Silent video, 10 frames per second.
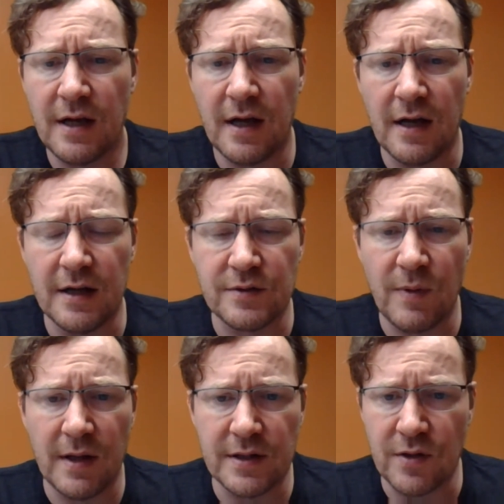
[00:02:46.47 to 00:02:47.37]
as
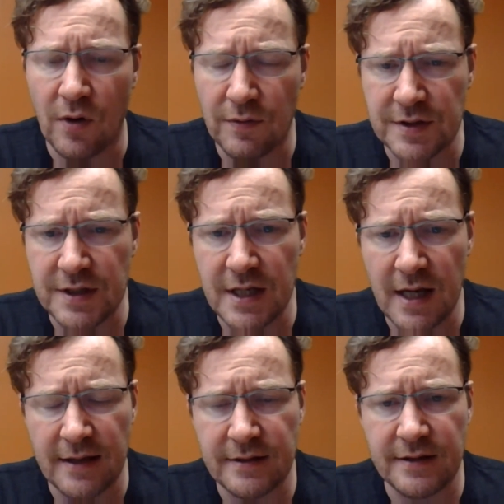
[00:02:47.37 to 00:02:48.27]
well as
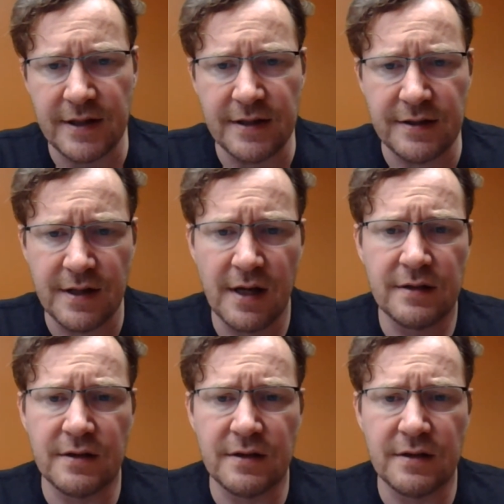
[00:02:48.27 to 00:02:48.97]
overseas entities,